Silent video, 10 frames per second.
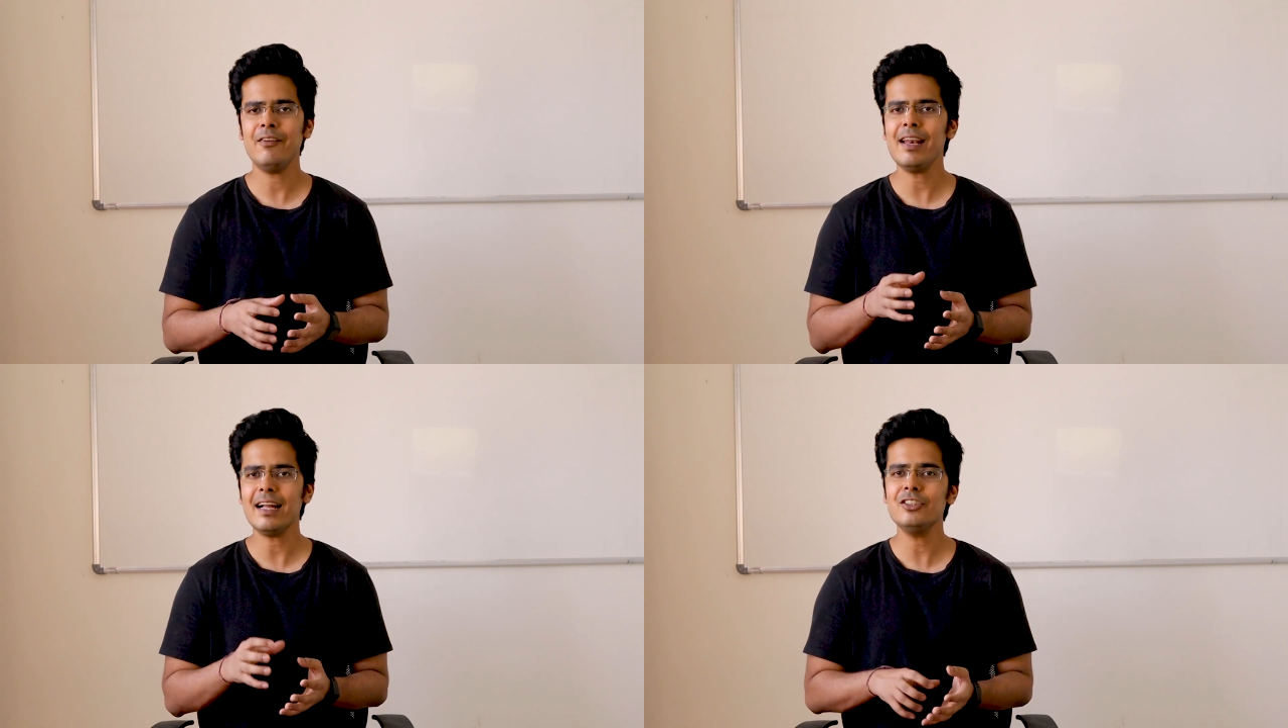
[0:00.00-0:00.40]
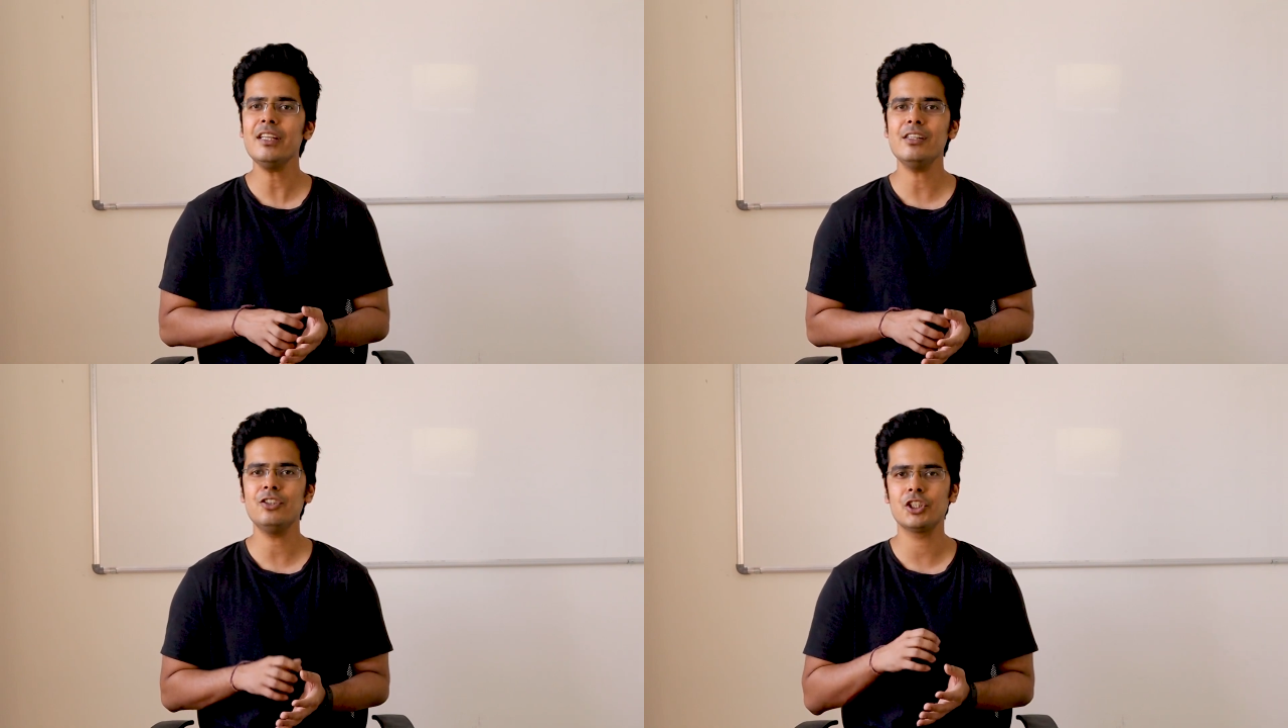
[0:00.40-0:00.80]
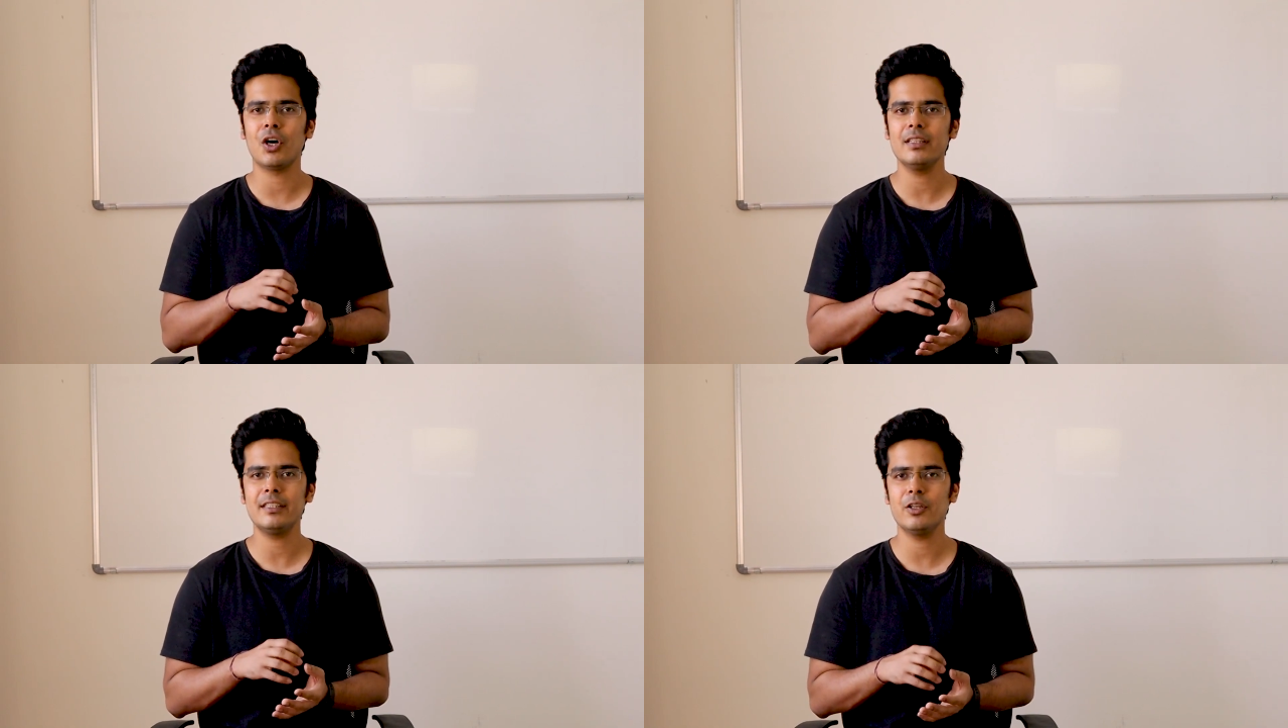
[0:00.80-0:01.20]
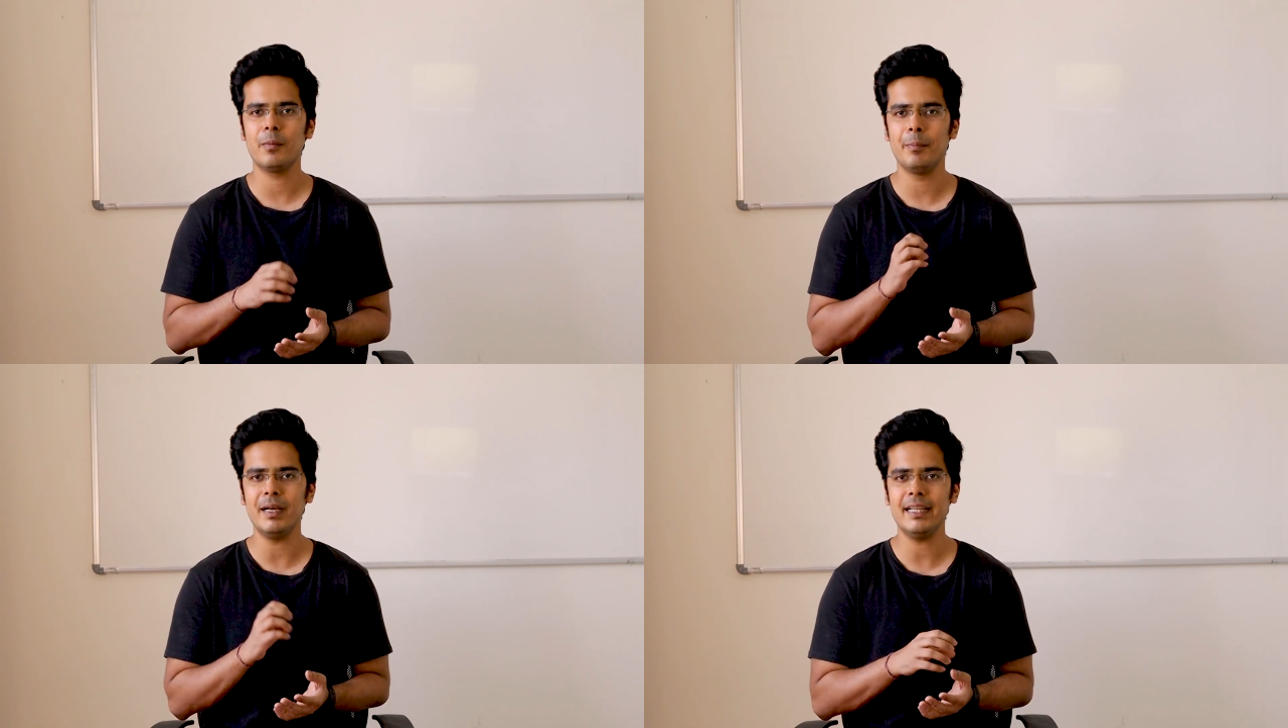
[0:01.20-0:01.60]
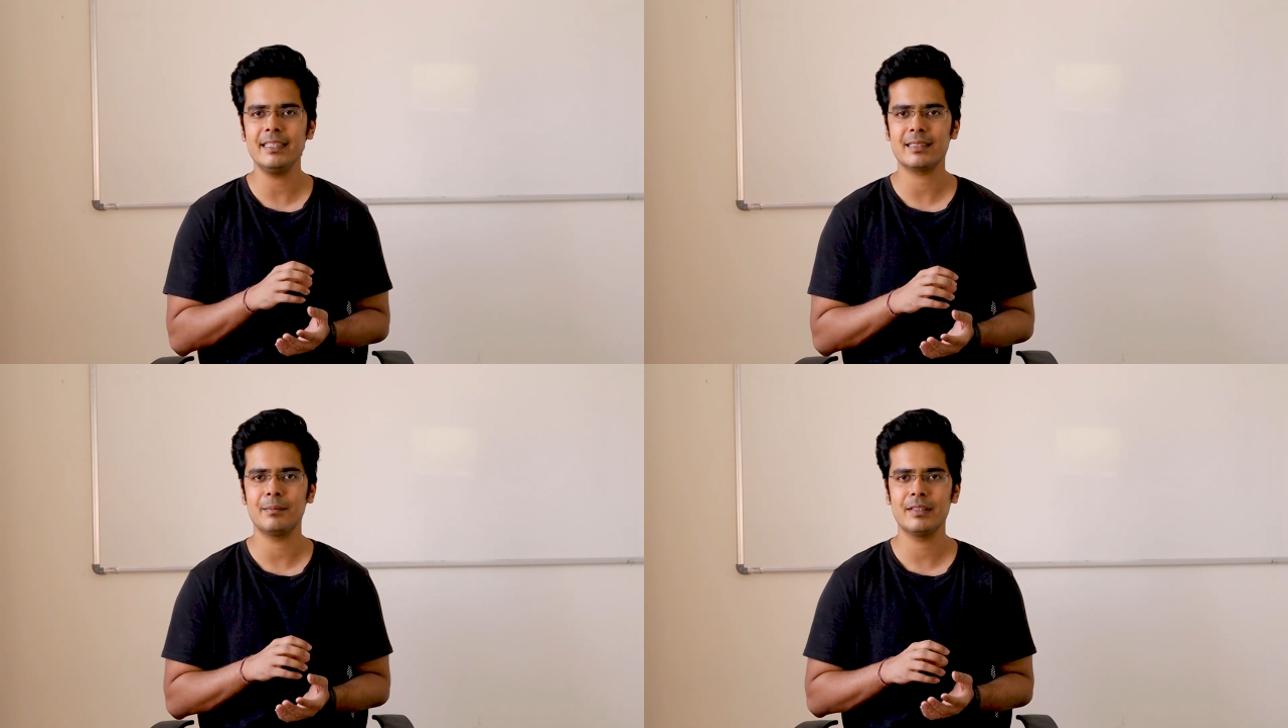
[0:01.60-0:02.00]
and will actually ensure that you are
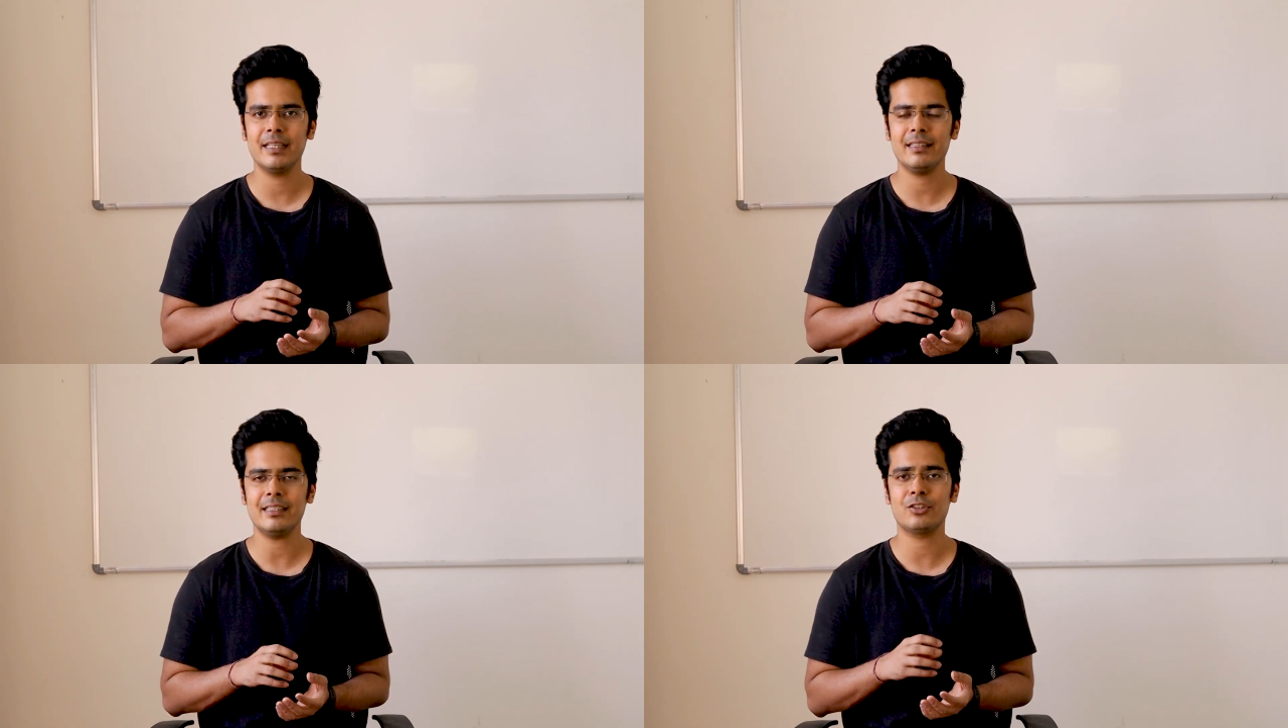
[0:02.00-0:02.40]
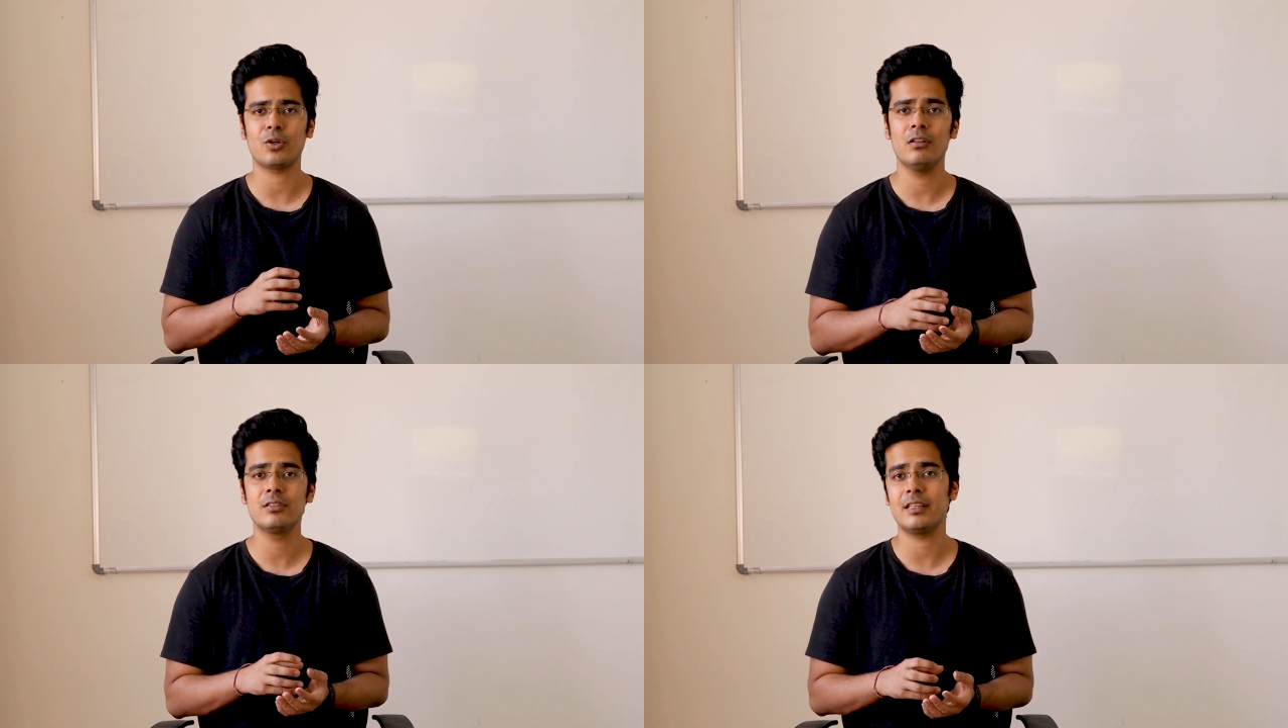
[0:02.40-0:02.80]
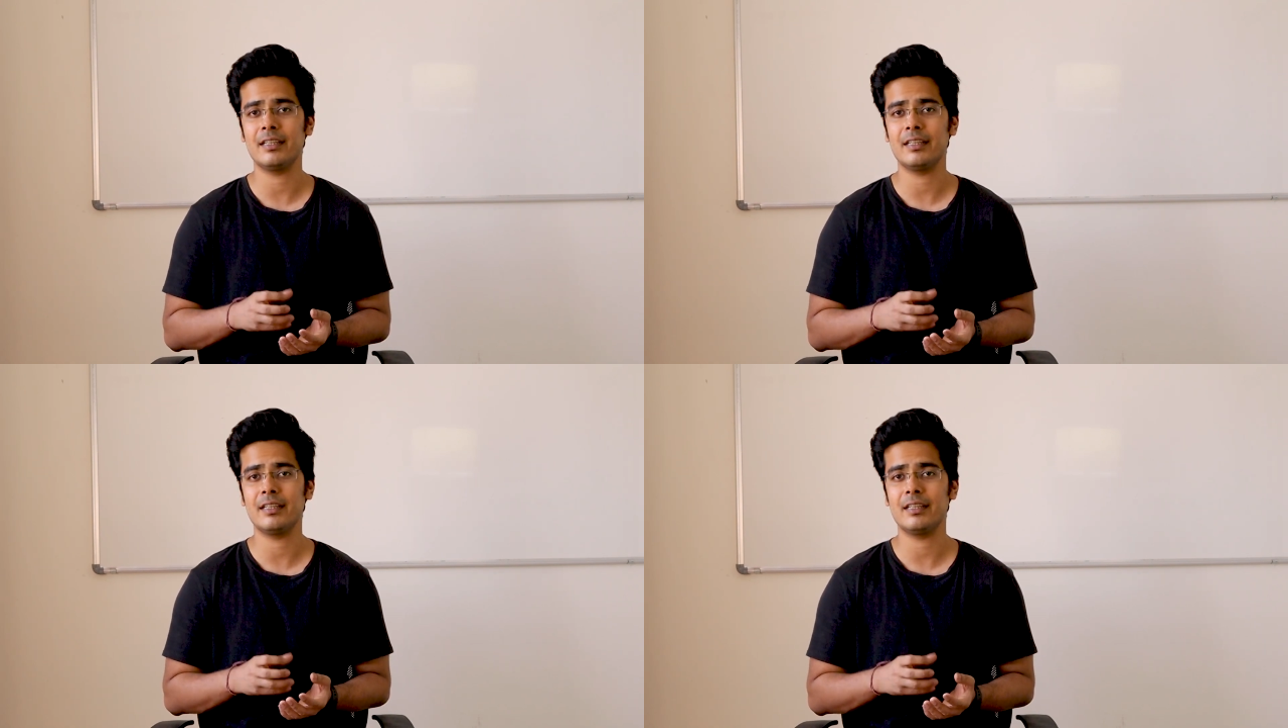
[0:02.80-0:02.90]
building something that solves a